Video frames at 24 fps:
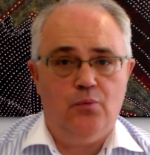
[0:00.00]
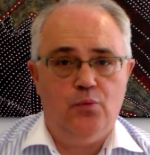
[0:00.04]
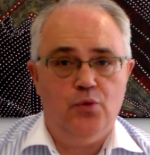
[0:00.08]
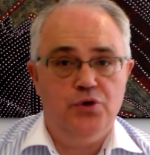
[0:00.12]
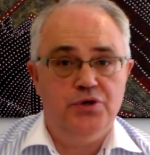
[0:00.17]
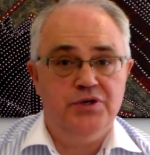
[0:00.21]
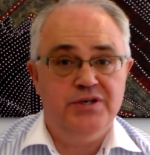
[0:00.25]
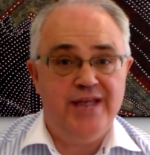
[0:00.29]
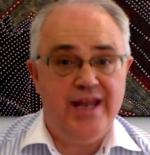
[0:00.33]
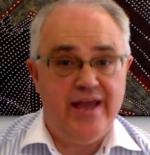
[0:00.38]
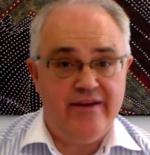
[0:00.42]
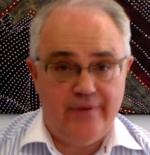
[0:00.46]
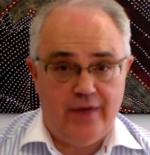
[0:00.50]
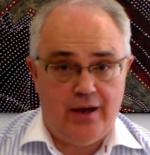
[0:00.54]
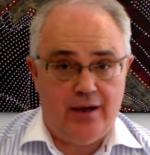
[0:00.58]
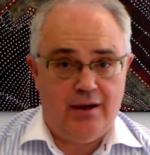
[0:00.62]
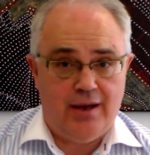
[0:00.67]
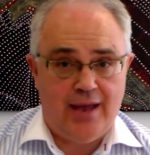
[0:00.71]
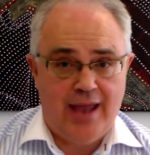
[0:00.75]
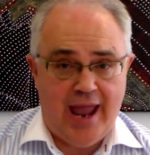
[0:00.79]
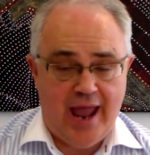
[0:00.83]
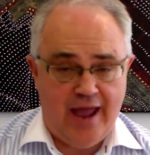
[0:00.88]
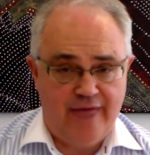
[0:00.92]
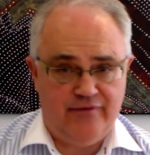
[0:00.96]
would
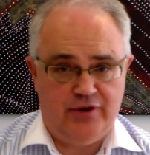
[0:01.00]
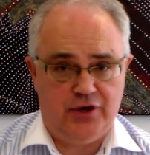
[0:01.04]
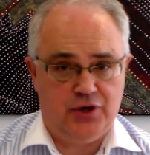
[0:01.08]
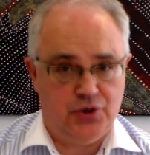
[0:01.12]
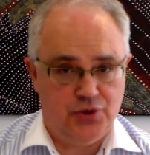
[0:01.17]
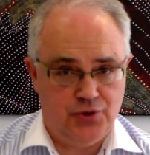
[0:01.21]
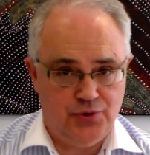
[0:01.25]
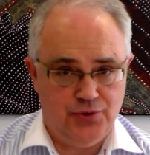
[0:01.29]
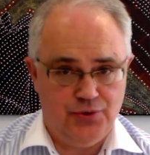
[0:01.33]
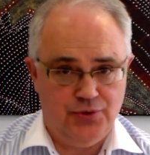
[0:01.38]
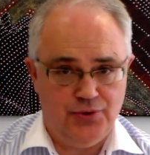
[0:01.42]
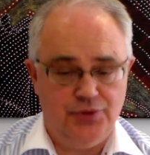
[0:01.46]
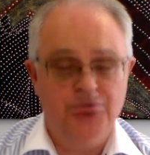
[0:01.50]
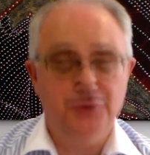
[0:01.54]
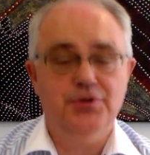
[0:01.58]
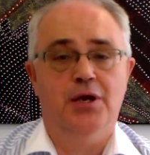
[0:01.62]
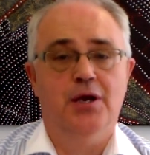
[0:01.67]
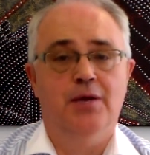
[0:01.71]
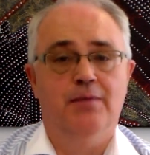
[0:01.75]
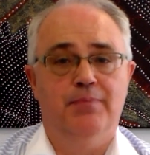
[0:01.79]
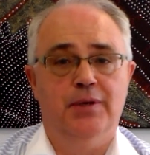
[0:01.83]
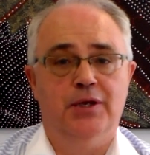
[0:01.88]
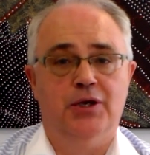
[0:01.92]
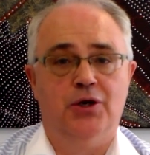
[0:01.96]
never have occurred,
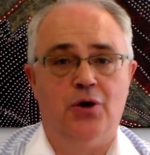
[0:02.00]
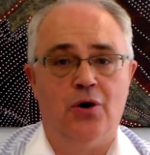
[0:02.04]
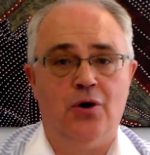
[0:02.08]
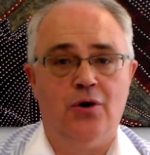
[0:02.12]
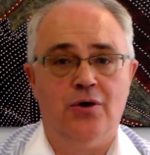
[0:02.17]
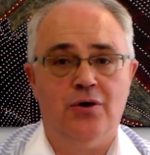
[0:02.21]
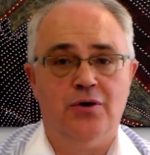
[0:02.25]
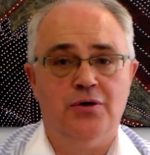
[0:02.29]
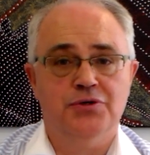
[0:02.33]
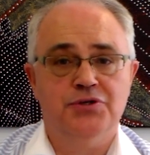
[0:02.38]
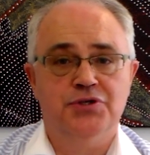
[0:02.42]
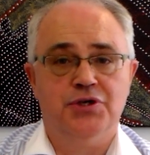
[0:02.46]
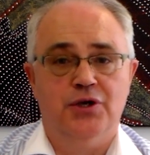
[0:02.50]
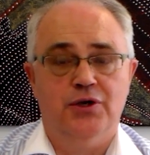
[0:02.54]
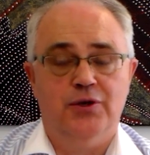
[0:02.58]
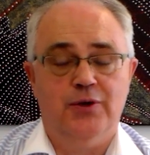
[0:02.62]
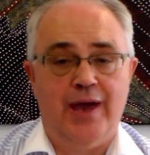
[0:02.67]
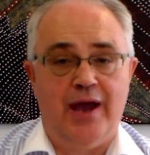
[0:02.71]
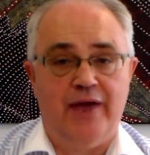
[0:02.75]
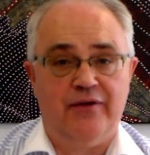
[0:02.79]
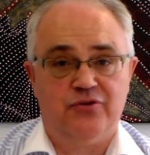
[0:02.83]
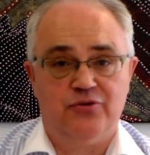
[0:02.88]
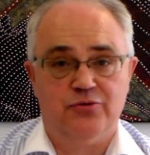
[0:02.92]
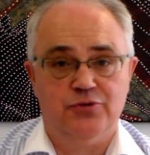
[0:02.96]
because
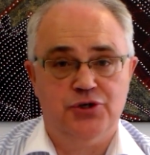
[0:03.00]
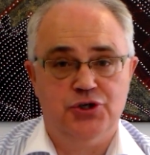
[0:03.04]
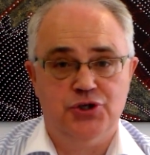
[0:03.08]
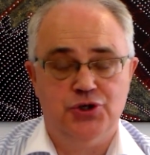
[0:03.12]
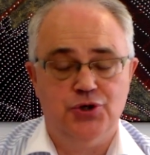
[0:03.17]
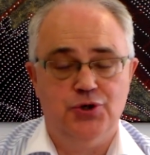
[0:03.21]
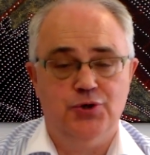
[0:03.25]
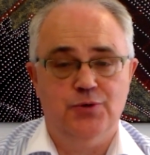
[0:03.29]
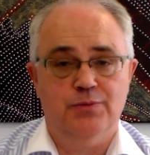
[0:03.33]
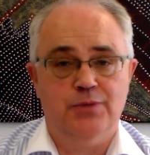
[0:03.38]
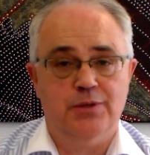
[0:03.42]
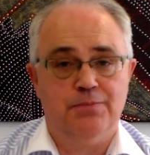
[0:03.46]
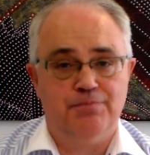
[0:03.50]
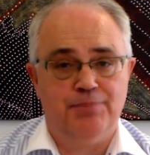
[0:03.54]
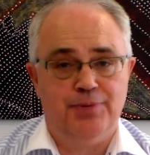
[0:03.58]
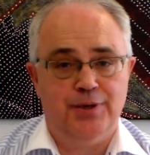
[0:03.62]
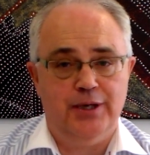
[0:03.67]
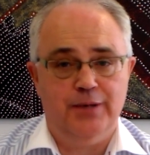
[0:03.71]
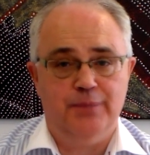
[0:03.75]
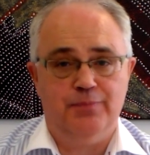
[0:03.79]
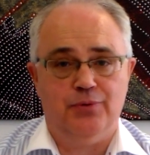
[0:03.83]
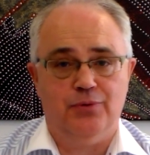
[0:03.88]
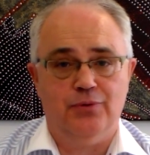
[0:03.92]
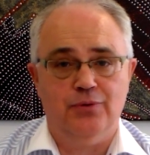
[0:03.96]
you have to assume that
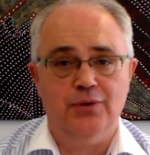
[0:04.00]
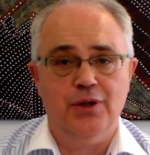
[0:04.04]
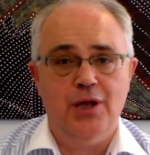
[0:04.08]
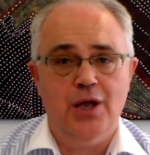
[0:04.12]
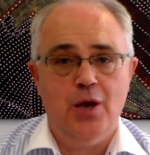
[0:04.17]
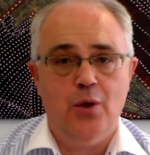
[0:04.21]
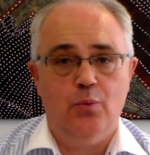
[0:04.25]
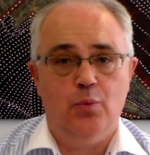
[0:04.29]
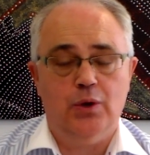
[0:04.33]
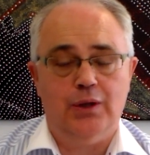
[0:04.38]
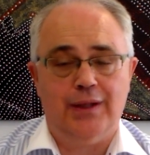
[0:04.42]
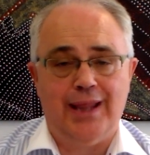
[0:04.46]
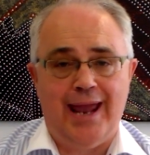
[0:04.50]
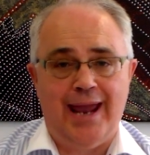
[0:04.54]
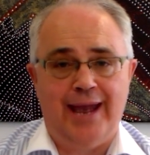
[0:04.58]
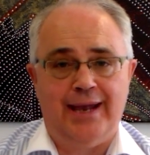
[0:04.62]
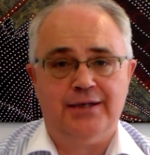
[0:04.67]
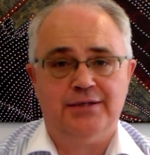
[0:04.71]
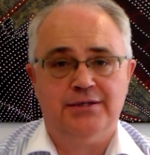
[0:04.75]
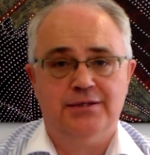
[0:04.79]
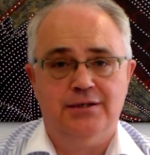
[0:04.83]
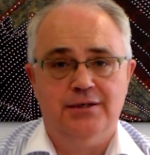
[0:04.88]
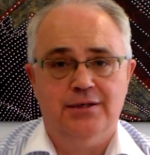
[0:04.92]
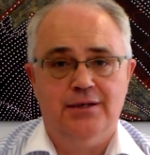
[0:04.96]
people will
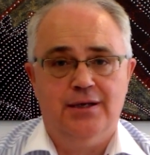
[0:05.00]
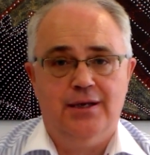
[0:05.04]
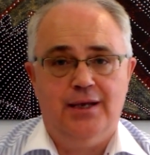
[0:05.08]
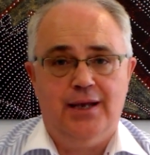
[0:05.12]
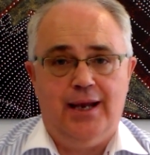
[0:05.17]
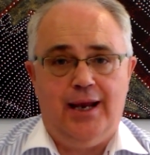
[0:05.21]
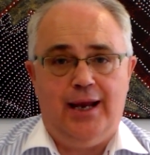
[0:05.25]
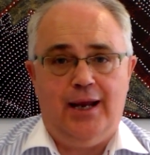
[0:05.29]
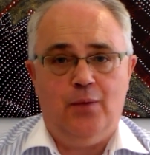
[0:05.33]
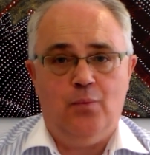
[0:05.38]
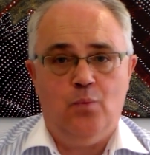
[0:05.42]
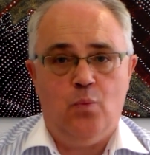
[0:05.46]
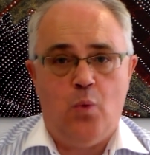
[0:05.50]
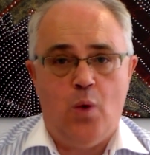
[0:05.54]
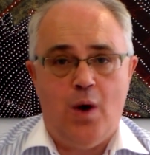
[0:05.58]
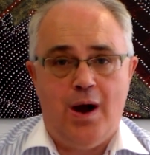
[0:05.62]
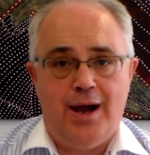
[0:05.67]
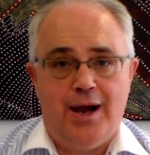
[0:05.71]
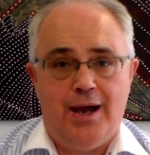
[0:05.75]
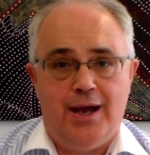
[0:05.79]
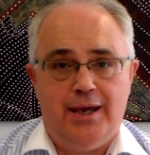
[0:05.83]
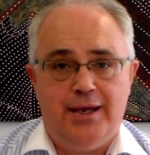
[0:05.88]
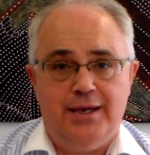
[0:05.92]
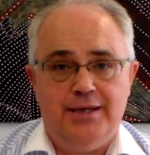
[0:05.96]
act in
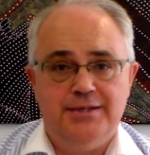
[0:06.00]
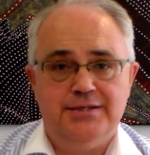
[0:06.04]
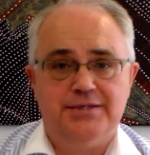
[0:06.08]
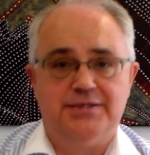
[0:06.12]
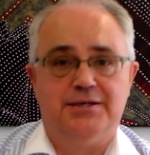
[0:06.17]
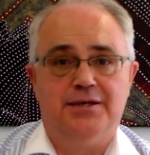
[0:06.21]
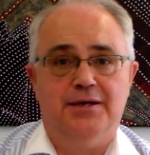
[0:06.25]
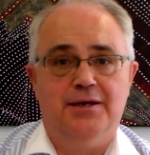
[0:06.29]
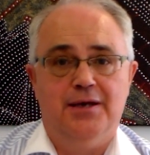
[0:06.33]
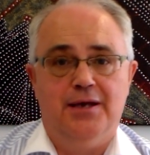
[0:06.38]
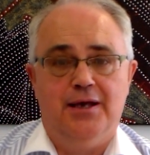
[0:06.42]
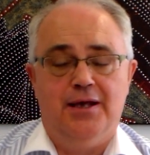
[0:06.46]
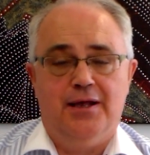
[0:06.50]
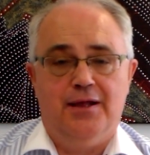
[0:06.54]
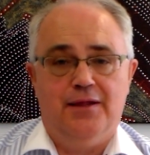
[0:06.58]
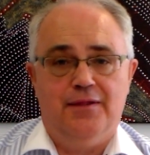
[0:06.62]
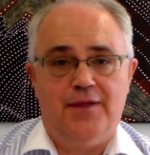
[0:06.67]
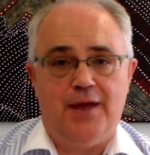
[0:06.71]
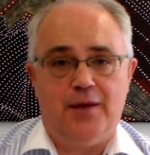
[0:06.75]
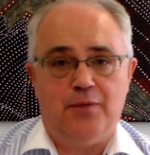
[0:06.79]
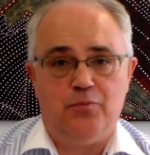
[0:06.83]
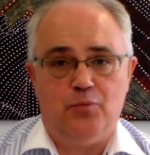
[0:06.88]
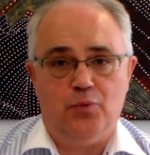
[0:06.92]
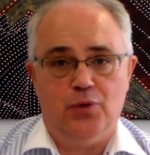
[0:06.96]
ways
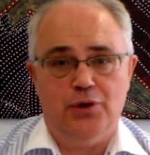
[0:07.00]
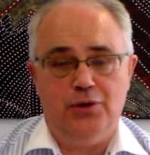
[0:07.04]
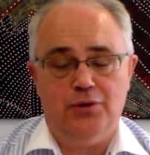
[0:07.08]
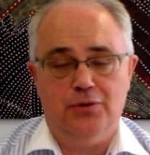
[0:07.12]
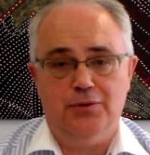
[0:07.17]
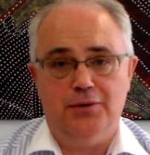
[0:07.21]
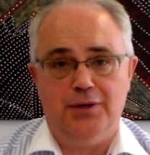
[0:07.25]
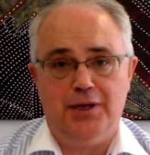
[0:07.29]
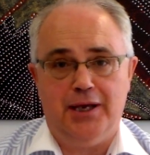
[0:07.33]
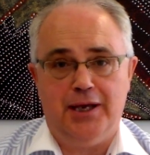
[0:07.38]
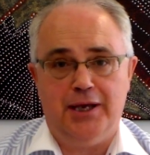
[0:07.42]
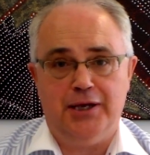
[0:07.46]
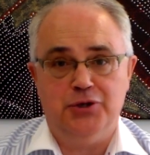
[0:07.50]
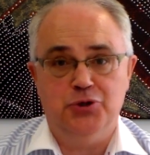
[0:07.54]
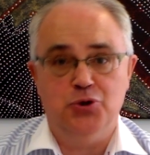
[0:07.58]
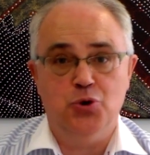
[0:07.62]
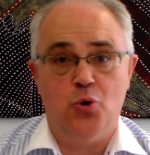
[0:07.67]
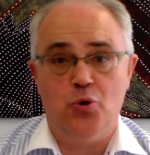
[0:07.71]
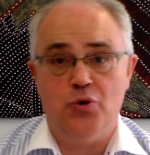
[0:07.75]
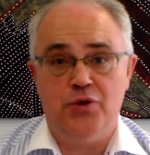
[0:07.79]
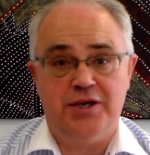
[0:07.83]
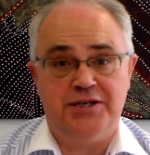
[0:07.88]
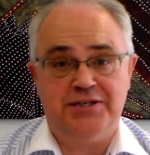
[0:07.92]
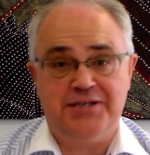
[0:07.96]
that will
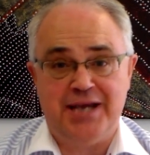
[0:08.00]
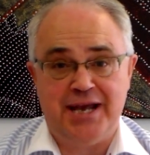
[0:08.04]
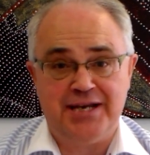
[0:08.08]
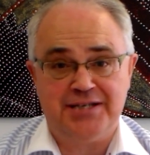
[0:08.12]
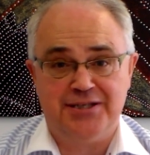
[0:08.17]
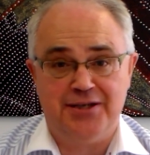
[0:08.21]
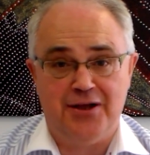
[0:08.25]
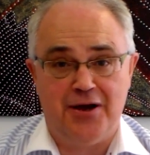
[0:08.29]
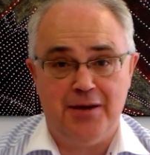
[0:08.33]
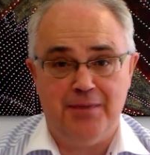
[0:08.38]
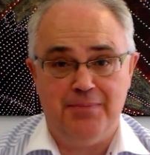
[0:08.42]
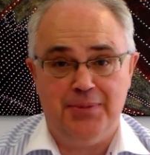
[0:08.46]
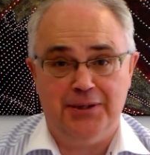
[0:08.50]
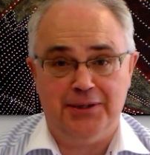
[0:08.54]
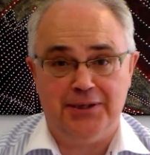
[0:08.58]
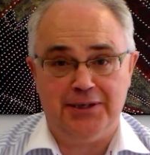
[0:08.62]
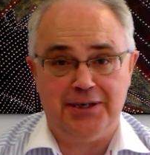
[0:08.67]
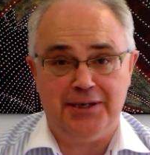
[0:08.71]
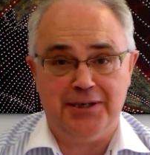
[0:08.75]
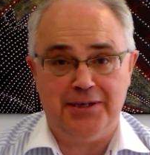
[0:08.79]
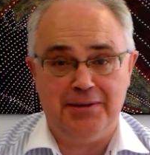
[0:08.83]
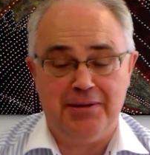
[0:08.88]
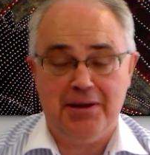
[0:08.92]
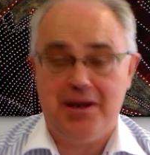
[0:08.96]
ignore their tax
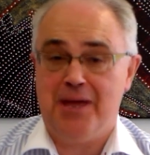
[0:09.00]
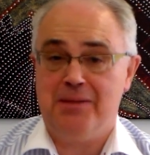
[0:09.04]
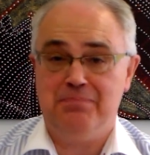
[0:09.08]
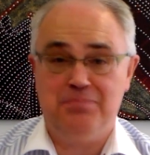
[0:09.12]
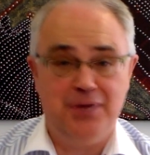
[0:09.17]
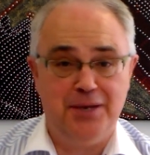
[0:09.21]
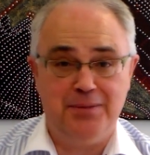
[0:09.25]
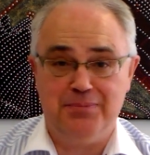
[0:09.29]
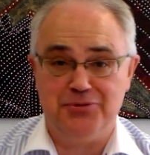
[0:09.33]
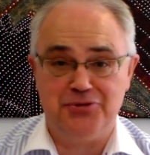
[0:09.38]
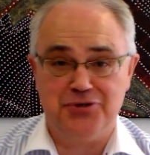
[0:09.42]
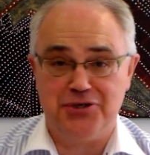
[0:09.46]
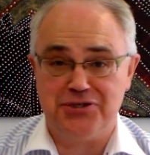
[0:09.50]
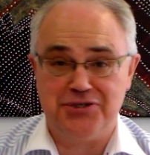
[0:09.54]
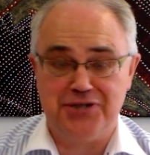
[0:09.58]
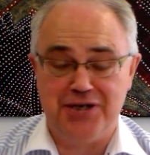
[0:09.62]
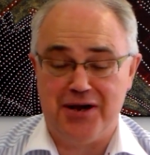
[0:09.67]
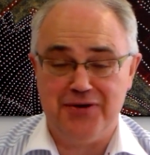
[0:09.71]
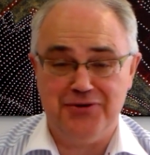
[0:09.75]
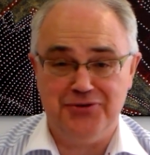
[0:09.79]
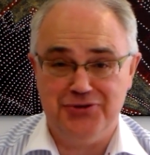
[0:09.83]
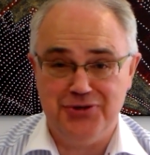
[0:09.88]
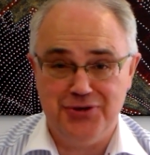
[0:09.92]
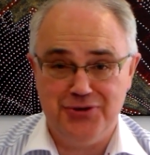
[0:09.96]
liability, and people just
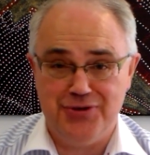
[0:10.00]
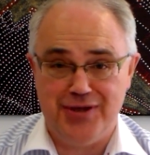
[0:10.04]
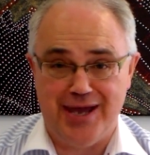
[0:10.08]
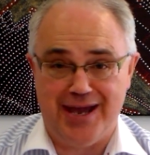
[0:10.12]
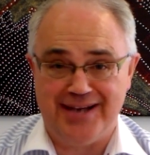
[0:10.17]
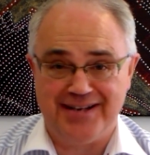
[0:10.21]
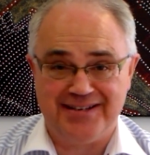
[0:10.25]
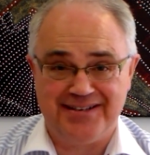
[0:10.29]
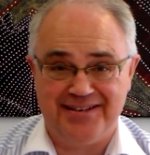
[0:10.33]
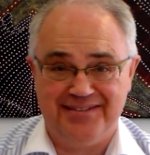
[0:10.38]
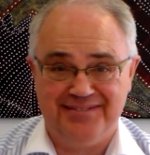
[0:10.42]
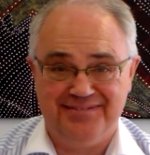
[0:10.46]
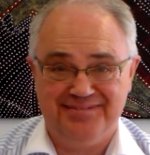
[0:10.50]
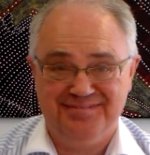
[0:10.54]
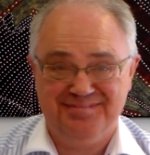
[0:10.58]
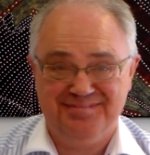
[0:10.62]
don't do that.